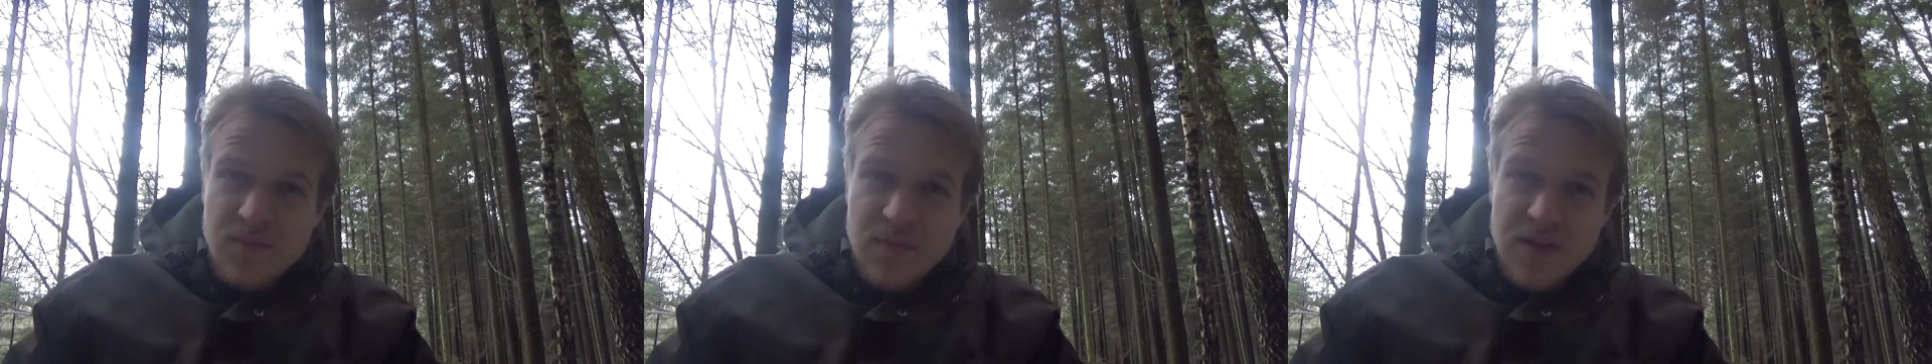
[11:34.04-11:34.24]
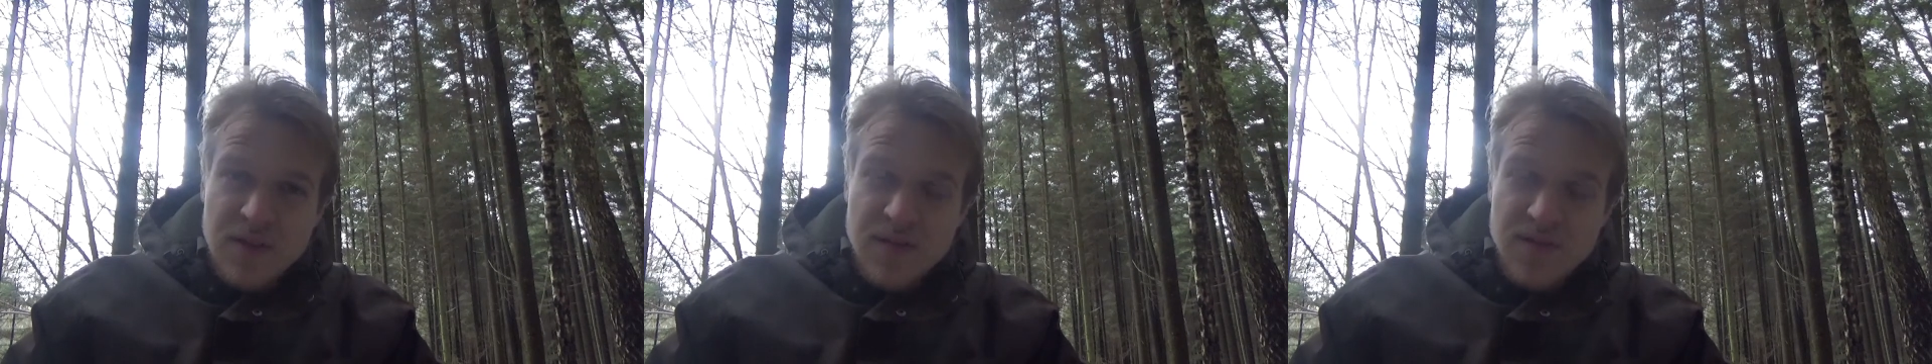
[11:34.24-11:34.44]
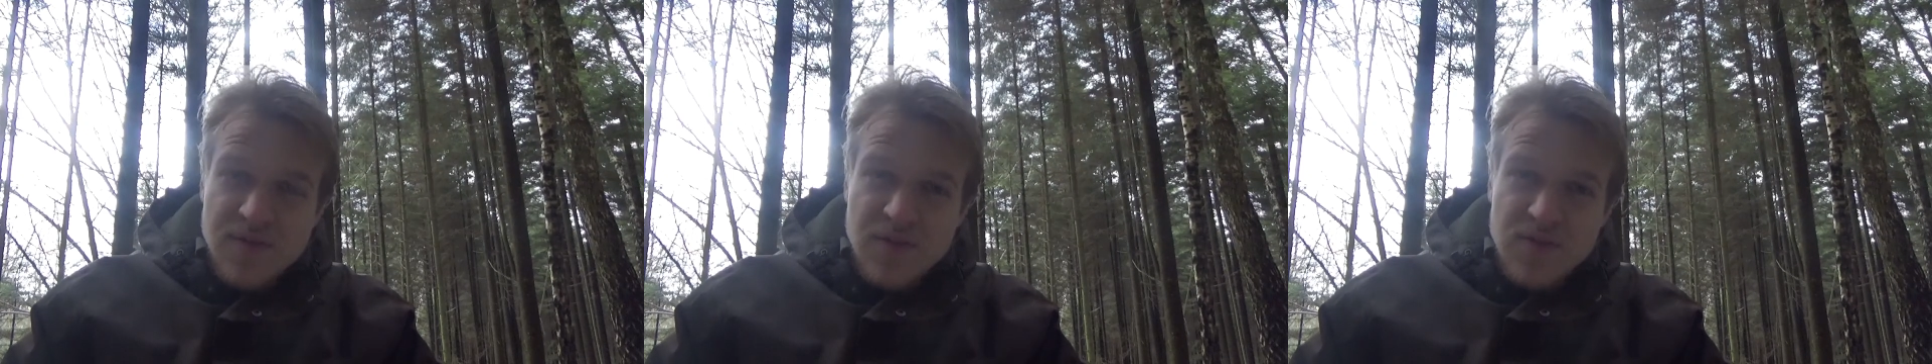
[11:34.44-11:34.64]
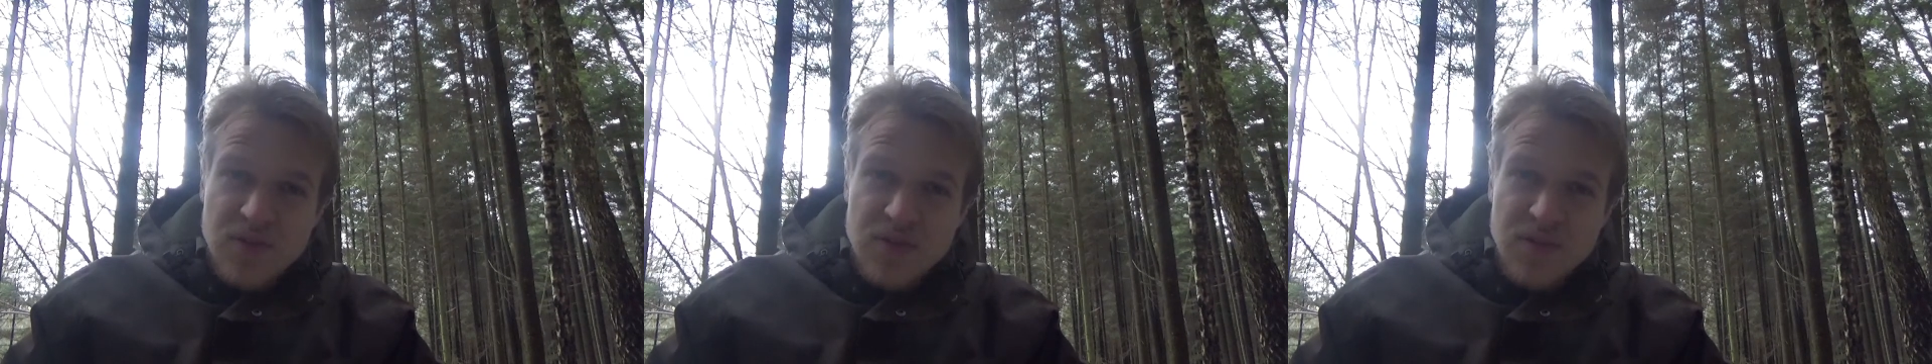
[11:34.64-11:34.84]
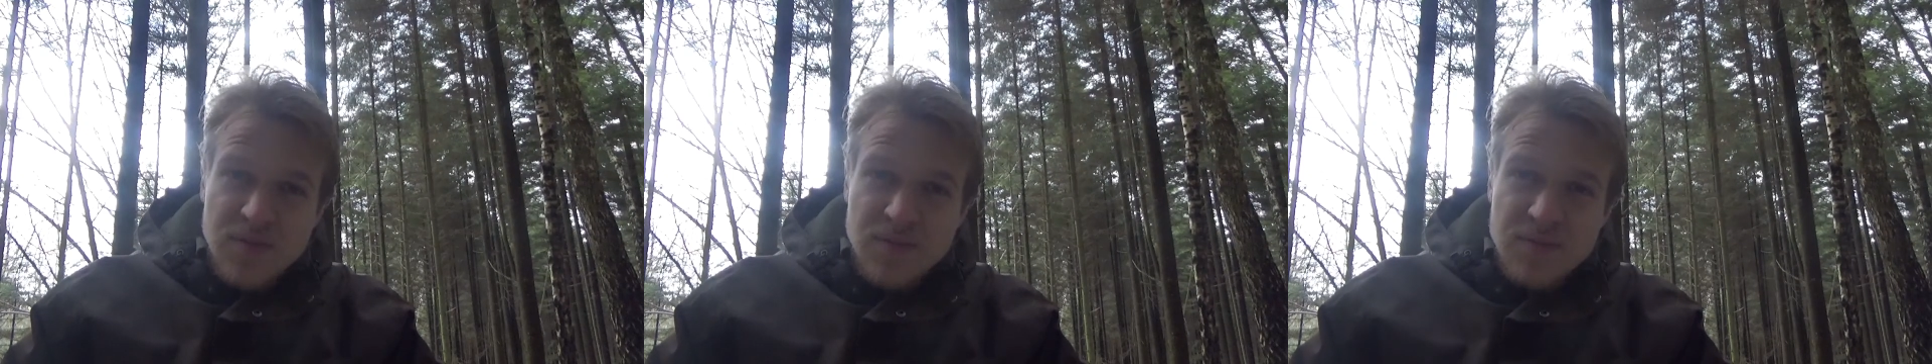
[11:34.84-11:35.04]
in the
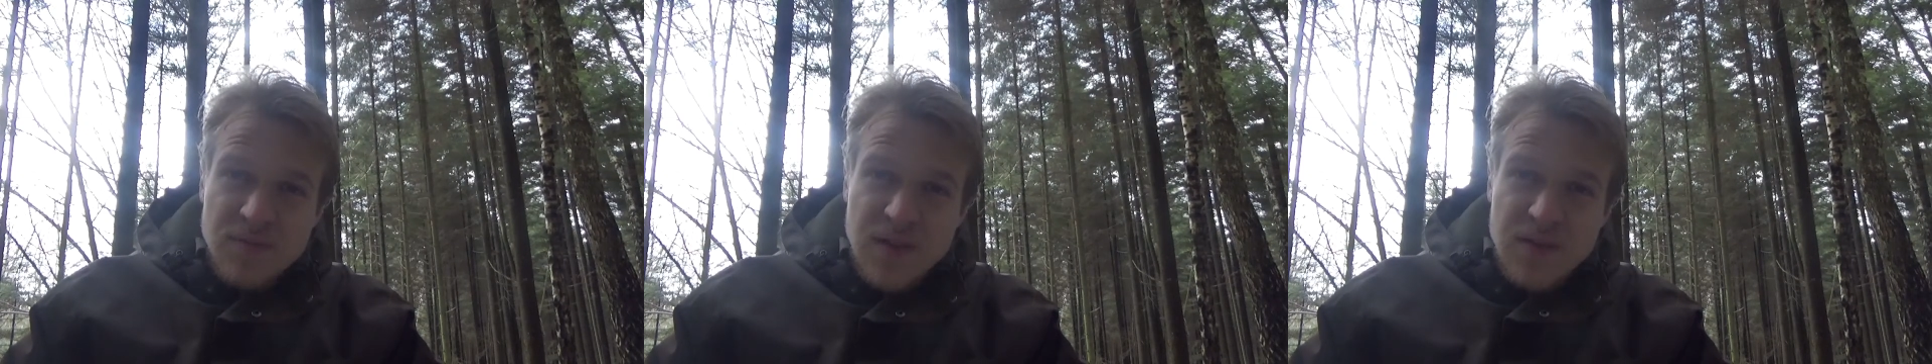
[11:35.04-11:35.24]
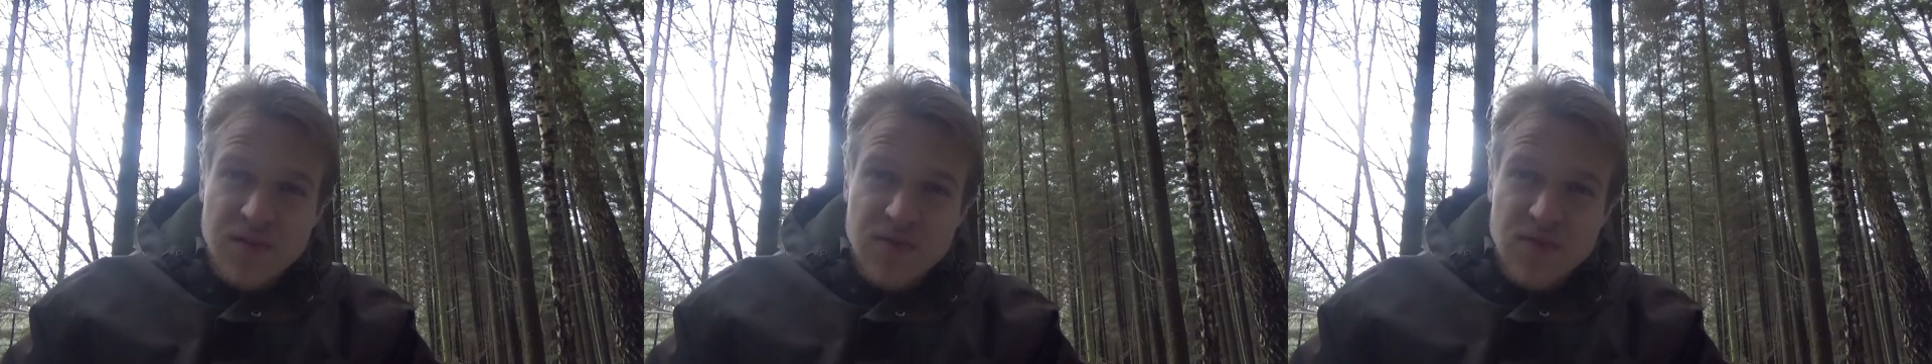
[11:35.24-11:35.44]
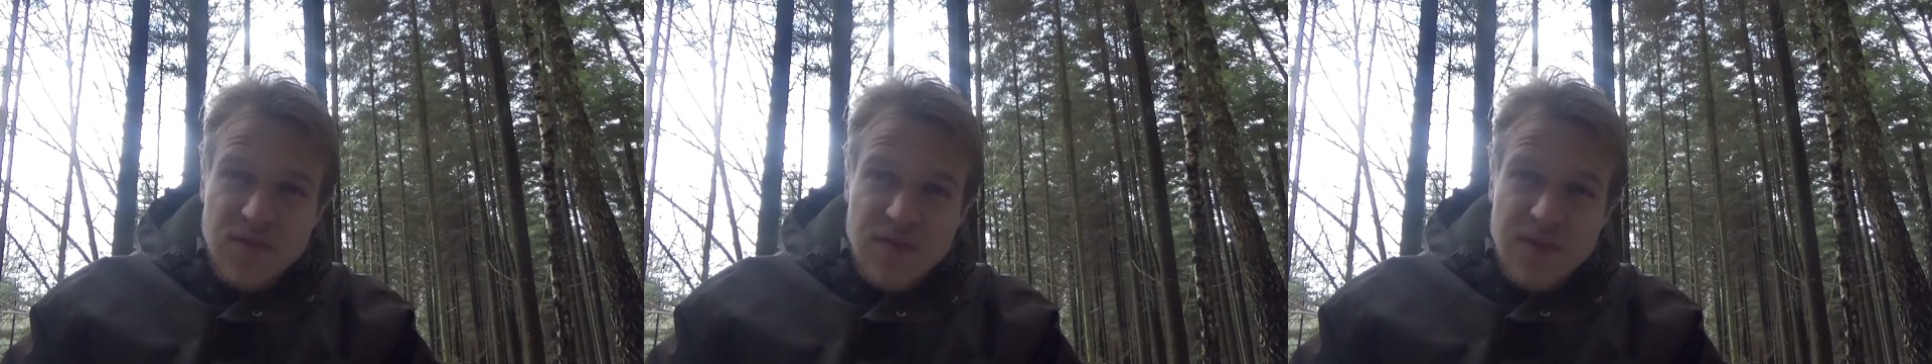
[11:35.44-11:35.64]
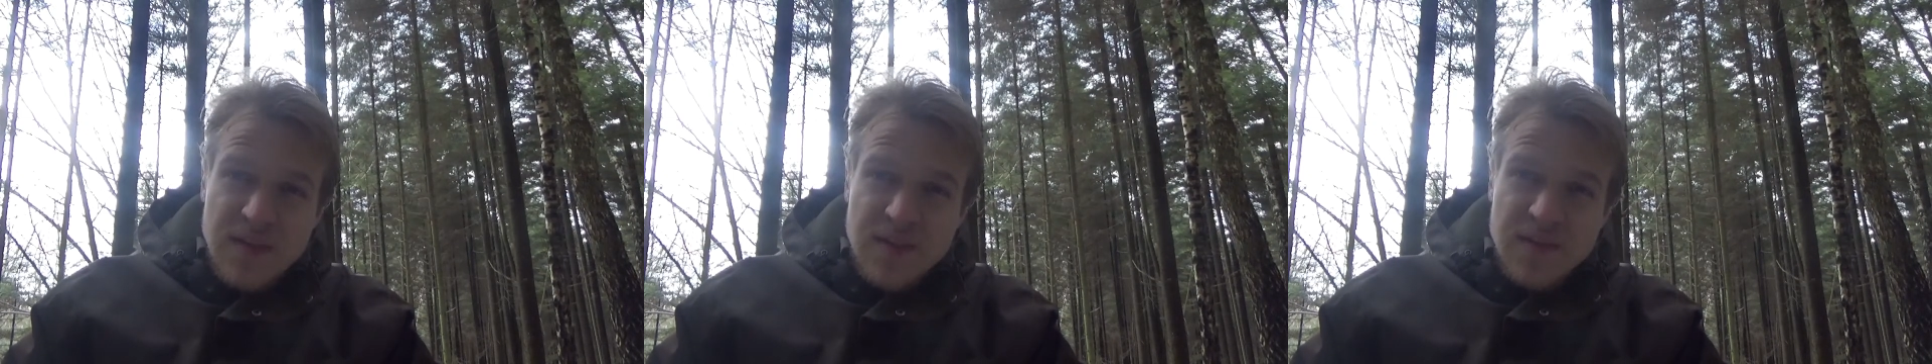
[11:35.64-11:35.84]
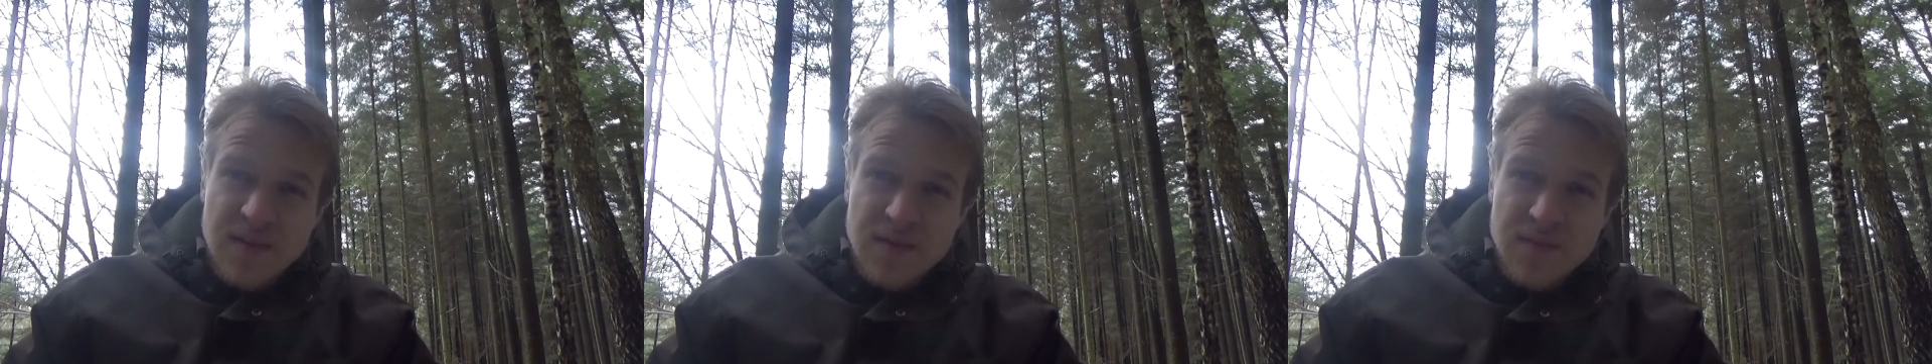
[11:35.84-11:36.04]
future, not just
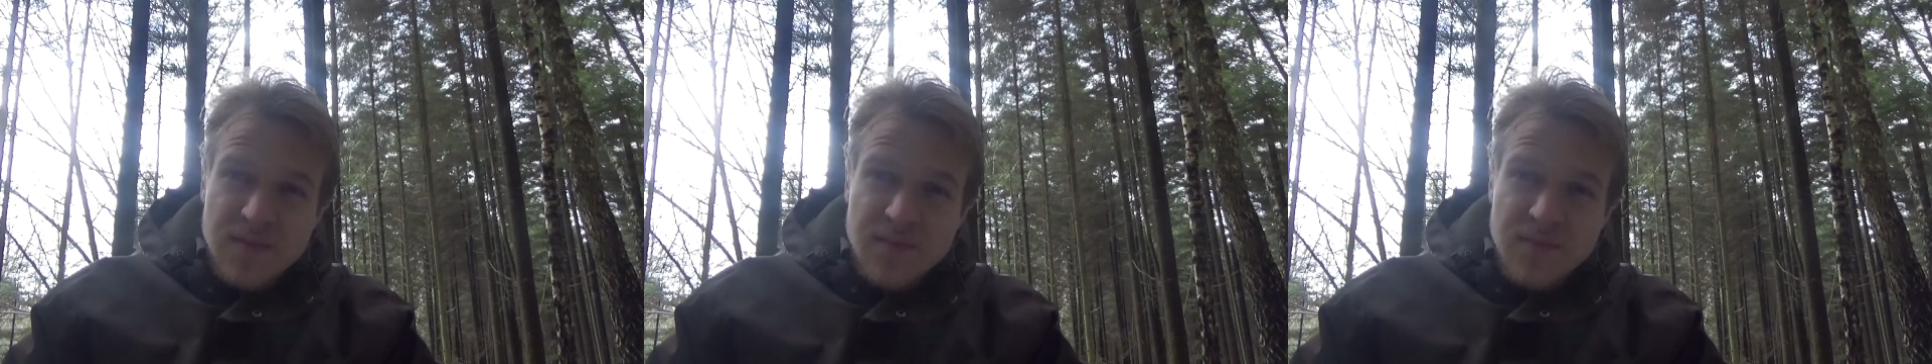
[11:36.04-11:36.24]
yet.